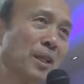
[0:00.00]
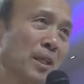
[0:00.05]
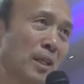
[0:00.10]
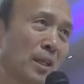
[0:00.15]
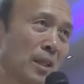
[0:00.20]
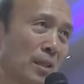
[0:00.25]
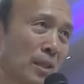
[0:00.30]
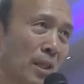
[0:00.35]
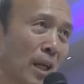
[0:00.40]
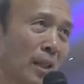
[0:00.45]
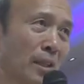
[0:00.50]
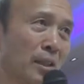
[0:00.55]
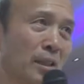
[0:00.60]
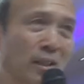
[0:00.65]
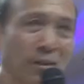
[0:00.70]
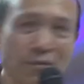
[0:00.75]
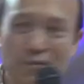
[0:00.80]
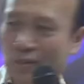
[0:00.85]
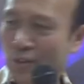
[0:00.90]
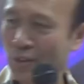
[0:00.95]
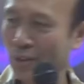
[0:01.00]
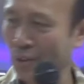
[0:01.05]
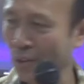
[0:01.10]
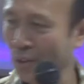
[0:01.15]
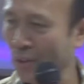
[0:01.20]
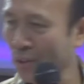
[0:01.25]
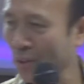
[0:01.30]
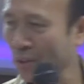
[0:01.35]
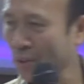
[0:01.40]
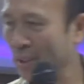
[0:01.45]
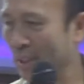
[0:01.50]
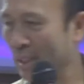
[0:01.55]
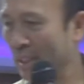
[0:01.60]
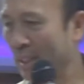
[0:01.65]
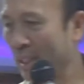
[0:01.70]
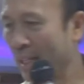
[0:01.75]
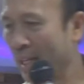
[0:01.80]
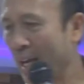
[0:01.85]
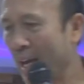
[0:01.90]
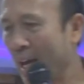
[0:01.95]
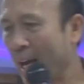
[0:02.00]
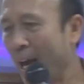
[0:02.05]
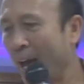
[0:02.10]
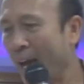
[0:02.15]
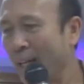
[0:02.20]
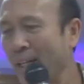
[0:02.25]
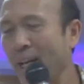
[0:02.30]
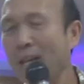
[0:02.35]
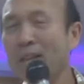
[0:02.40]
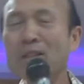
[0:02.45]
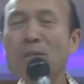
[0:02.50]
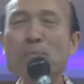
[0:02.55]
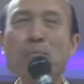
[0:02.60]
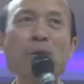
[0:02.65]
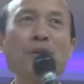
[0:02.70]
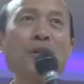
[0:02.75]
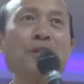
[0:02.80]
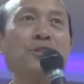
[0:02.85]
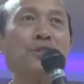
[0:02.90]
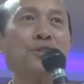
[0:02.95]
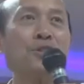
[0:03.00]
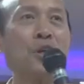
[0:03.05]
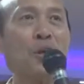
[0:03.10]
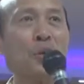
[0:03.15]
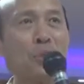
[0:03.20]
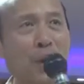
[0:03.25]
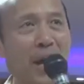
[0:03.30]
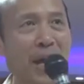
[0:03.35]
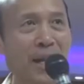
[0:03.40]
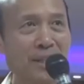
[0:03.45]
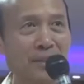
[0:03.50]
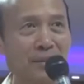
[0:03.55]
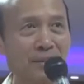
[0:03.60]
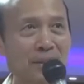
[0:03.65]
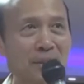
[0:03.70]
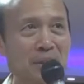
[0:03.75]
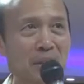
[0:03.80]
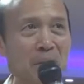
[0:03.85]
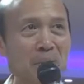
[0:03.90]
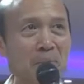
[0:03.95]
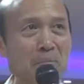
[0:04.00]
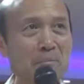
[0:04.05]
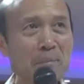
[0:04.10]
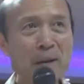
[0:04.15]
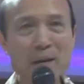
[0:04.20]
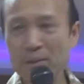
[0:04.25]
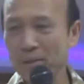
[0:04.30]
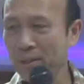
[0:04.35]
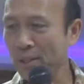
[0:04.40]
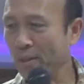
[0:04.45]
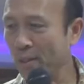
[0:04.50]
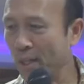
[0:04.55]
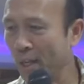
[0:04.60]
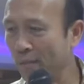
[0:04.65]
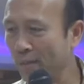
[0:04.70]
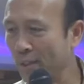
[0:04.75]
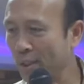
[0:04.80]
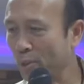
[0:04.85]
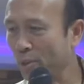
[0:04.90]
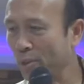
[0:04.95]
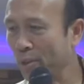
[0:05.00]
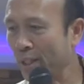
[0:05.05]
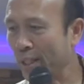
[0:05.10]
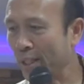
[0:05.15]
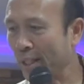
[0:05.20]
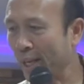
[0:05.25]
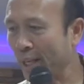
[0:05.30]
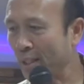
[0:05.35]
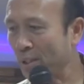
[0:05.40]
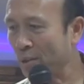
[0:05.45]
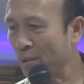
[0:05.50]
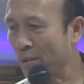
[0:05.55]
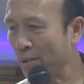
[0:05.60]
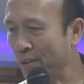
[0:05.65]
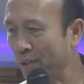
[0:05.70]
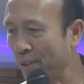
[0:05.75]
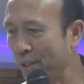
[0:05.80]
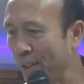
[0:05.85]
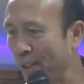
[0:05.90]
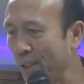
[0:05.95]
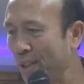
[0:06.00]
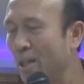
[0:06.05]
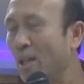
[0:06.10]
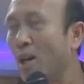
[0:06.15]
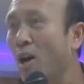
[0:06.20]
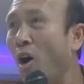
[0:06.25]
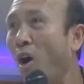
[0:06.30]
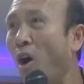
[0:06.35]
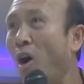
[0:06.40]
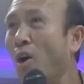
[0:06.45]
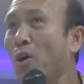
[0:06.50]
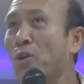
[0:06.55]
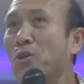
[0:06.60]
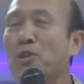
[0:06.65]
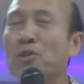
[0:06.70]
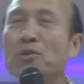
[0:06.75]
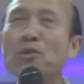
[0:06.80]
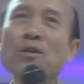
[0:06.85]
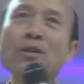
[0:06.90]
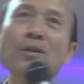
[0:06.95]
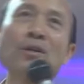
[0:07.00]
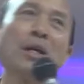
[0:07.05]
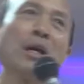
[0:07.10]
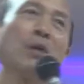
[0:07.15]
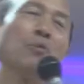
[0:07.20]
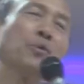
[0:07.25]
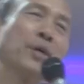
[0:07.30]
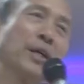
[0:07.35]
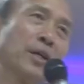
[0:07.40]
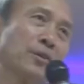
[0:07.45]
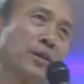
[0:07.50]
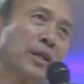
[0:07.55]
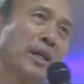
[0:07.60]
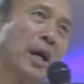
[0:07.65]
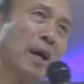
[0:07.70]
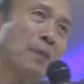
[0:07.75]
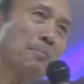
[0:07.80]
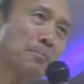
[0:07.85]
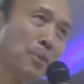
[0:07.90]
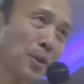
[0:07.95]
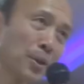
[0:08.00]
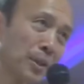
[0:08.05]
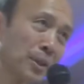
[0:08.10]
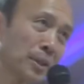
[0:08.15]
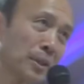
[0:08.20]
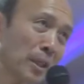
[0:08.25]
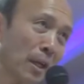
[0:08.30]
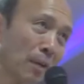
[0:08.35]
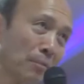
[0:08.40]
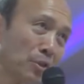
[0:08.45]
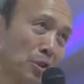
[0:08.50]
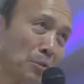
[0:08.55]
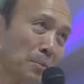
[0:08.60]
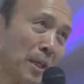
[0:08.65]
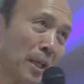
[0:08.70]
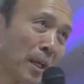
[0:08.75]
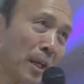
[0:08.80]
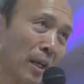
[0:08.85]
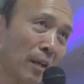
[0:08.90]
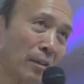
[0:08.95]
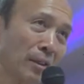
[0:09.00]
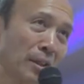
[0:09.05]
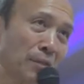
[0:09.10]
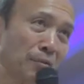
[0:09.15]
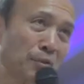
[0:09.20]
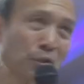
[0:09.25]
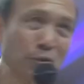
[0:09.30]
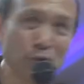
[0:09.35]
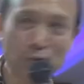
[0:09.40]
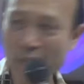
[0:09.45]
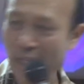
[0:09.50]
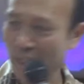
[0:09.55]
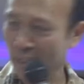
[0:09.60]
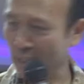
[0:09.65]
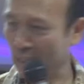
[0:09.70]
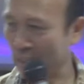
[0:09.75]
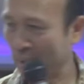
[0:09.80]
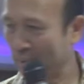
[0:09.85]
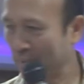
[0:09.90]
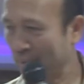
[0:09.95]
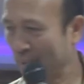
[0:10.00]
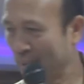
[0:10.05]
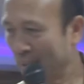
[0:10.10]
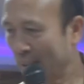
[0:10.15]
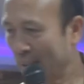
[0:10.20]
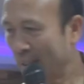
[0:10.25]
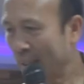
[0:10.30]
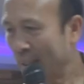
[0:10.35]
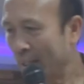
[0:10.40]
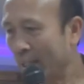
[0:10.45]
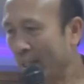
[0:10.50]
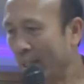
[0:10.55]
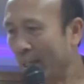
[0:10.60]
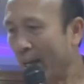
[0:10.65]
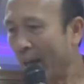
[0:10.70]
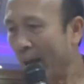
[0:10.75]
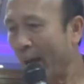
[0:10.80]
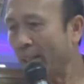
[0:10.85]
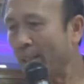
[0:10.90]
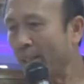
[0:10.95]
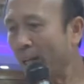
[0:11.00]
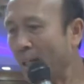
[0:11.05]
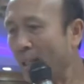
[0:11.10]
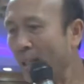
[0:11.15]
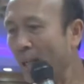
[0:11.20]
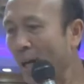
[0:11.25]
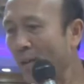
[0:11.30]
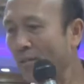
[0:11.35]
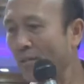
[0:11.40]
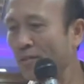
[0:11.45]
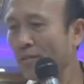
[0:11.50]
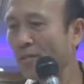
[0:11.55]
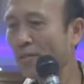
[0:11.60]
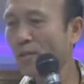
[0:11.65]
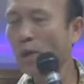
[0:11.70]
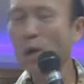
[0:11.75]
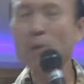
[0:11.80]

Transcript: peace I give to you. And then the burdens go away. Matthew eleven, twenty-eight to thirty. All you who are weary and burdened, come to me and I'll give you rest. And then love.